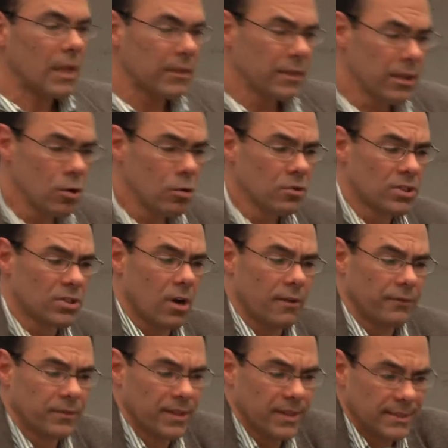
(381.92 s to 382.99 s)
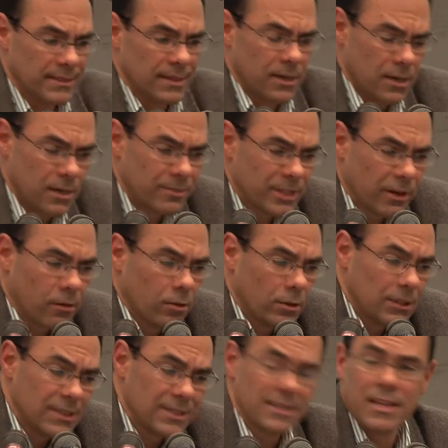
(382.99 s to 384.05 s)
The use of these herbs
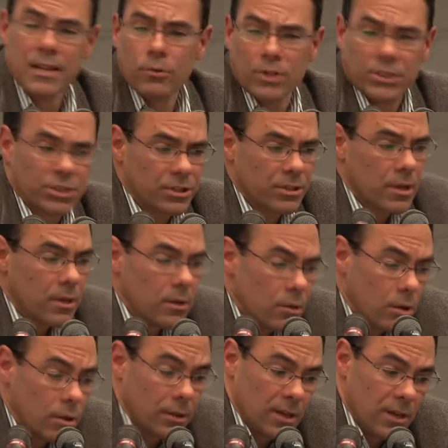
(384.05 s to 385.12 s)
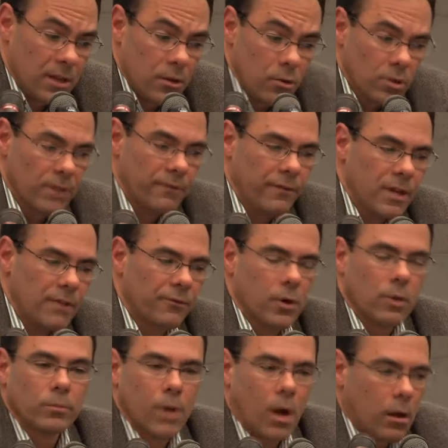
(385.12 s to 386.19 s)
distinguished the UDV
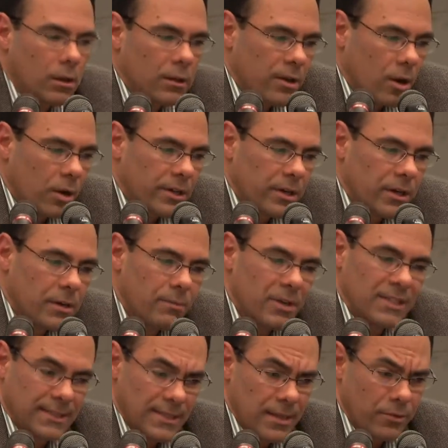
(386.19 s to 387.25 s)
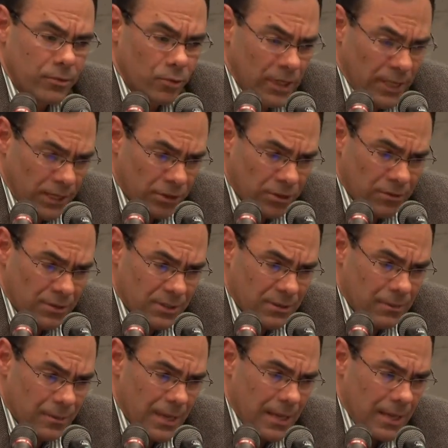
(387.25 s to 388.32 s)
from the other Brazilian religions
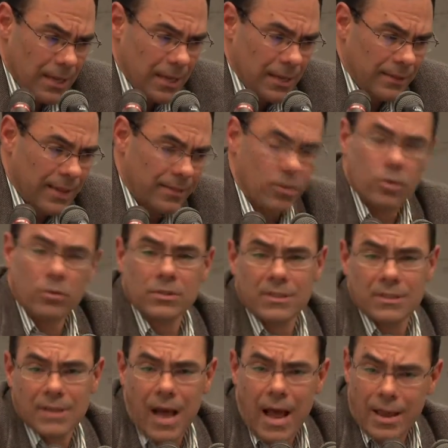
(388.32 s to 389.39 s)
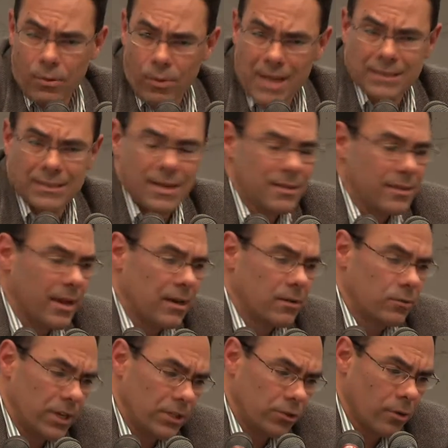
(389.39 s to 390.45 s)
that use ayahuasca in their
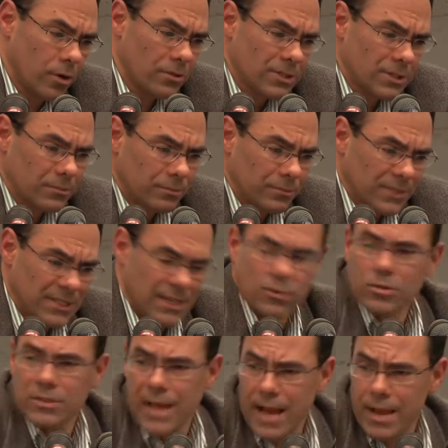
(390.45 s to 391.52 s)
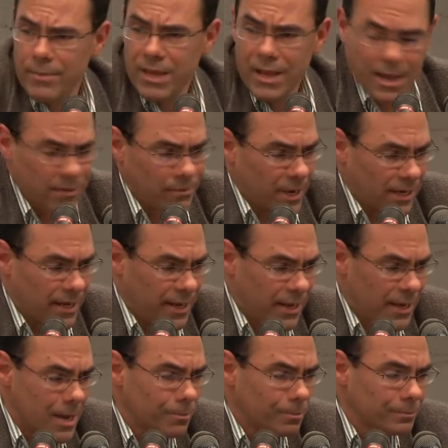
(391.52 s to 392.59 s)
rituals, Santo Daime and
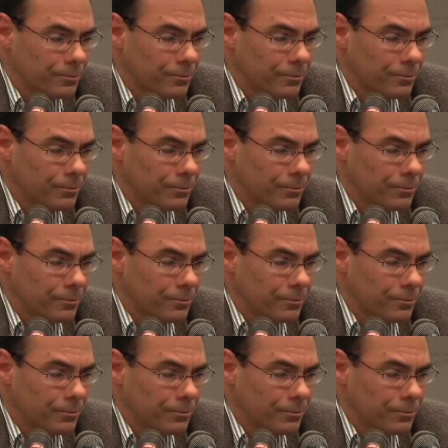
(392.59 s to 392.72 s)
Barquinha,